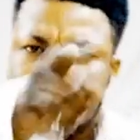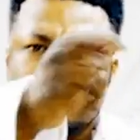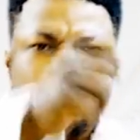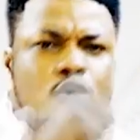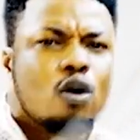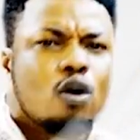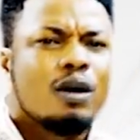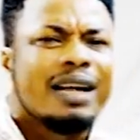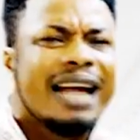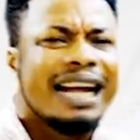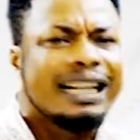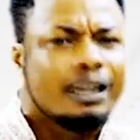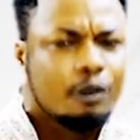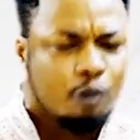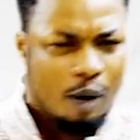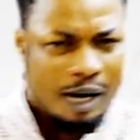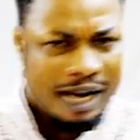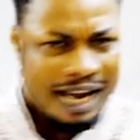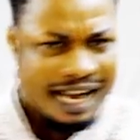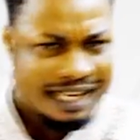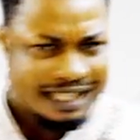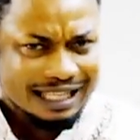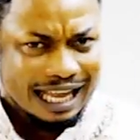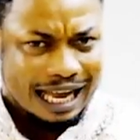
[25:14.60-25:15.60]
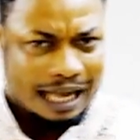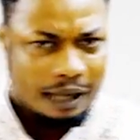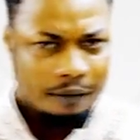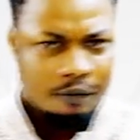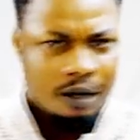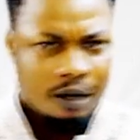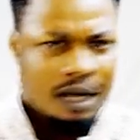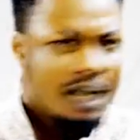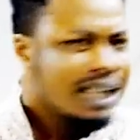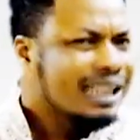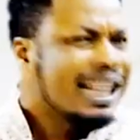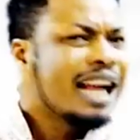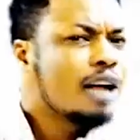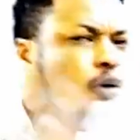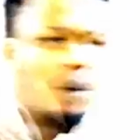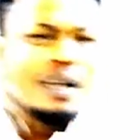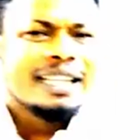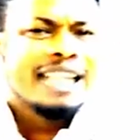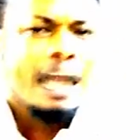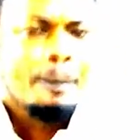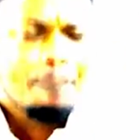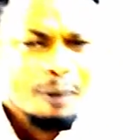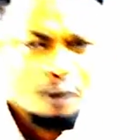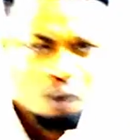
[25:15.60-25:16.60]
Look at Queen Esther. That's what
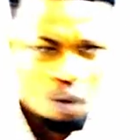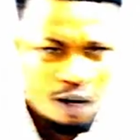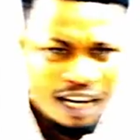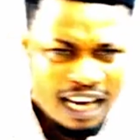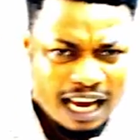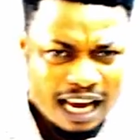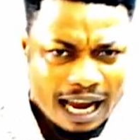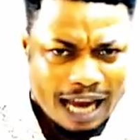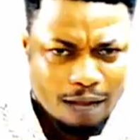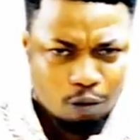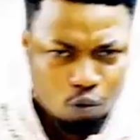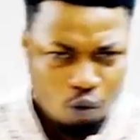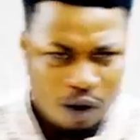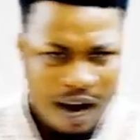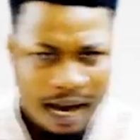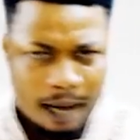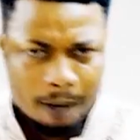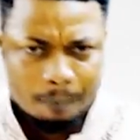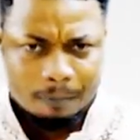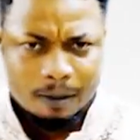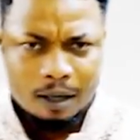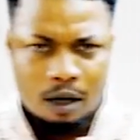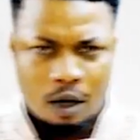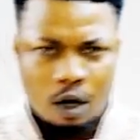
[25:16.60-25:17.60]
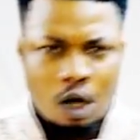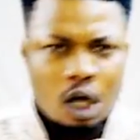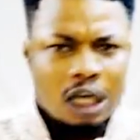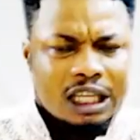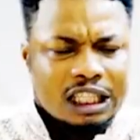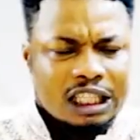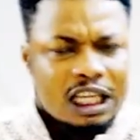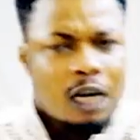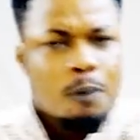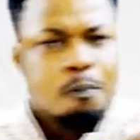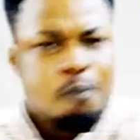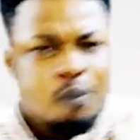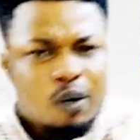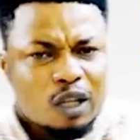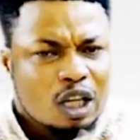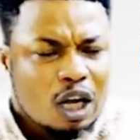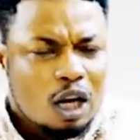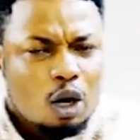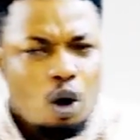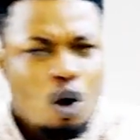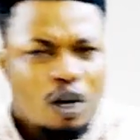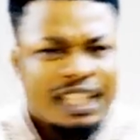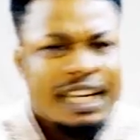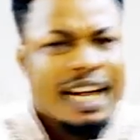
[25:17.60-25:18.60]
happened to her. She put a
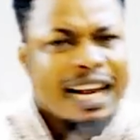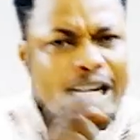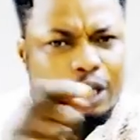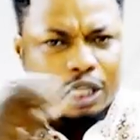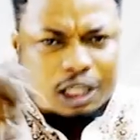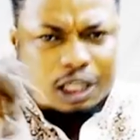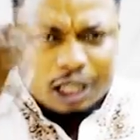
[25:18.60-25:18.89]
lotion and